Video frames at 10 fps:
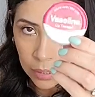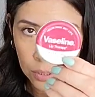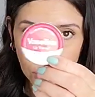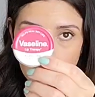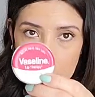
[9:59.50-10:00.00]

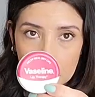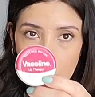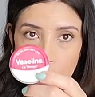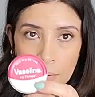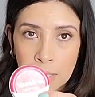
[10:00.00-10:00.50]
need
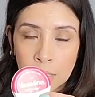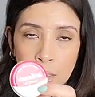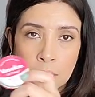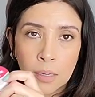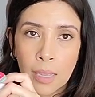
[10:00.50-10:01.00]
chapstick or
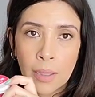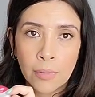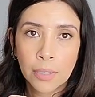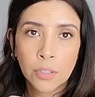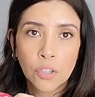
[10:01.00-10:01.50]
Vaseline. I
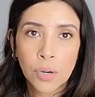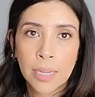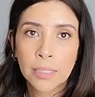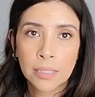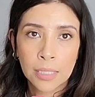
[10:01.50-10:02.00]
have like the
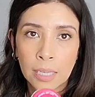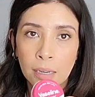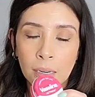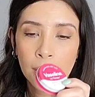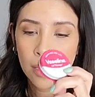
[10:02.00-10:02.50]
driest
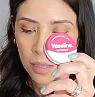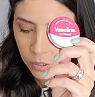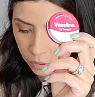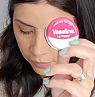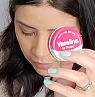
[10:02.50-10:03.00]
skin,
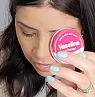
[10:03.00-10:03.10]
so I have